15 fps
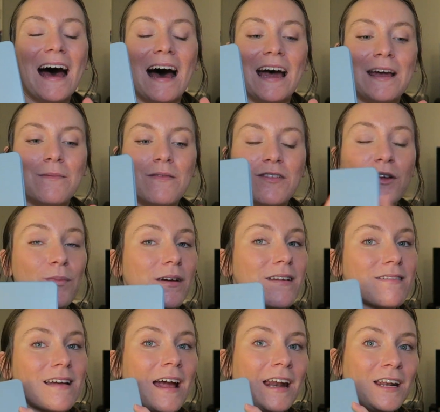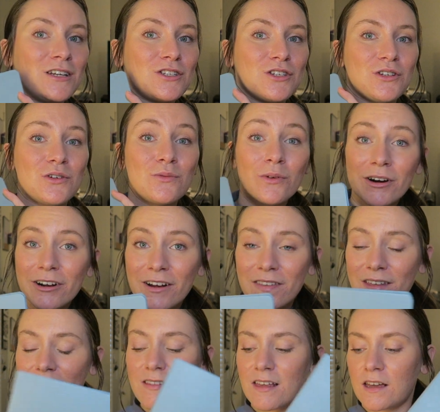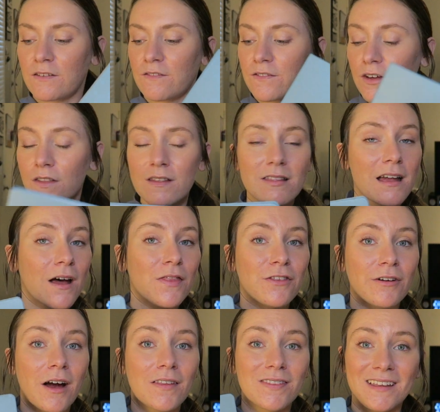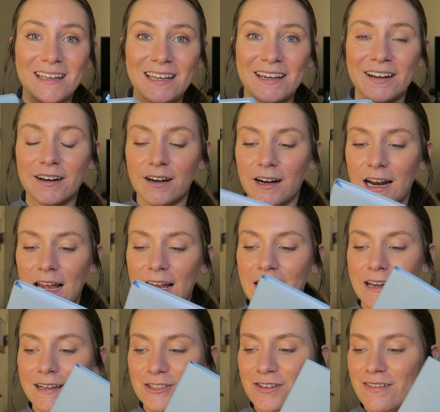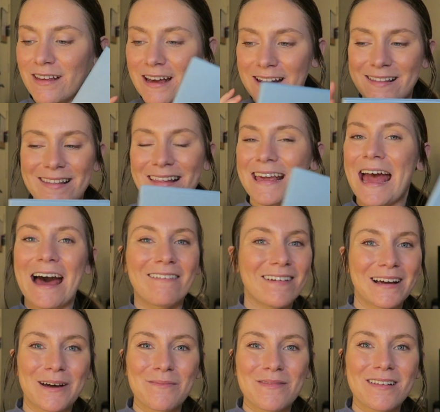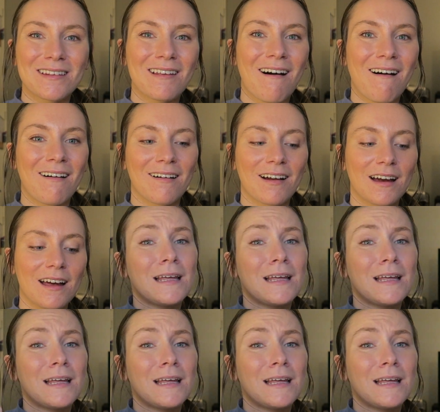I am super excited to work on this and fill this out throughout the year and just kind of see how it comes along.